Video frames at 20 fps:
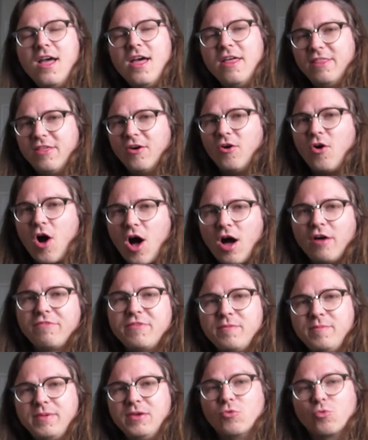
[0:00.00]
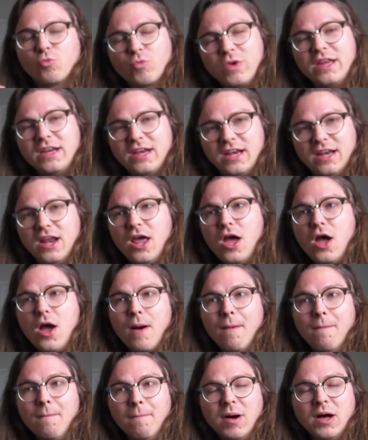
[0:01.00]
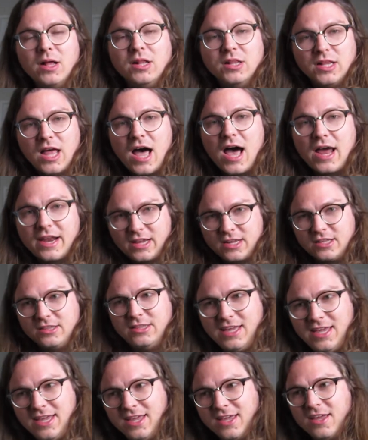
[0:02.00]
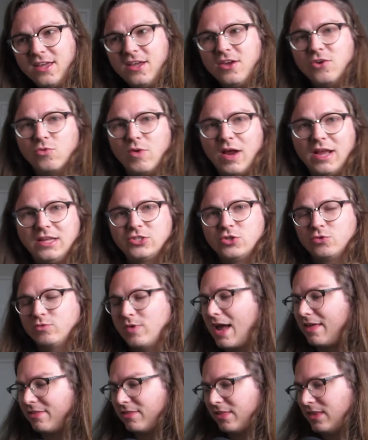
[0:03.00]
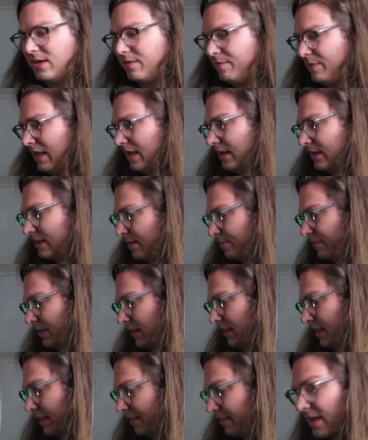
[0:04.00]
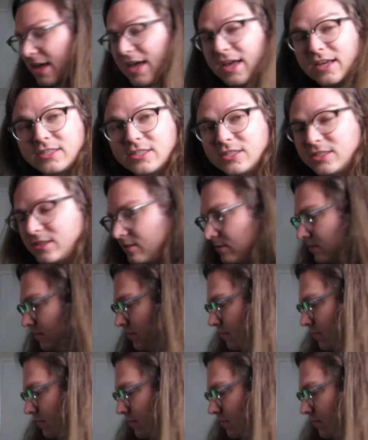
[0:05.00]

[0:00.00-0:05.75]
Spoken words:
They'll often be written melodically, right? So rather than being something like this,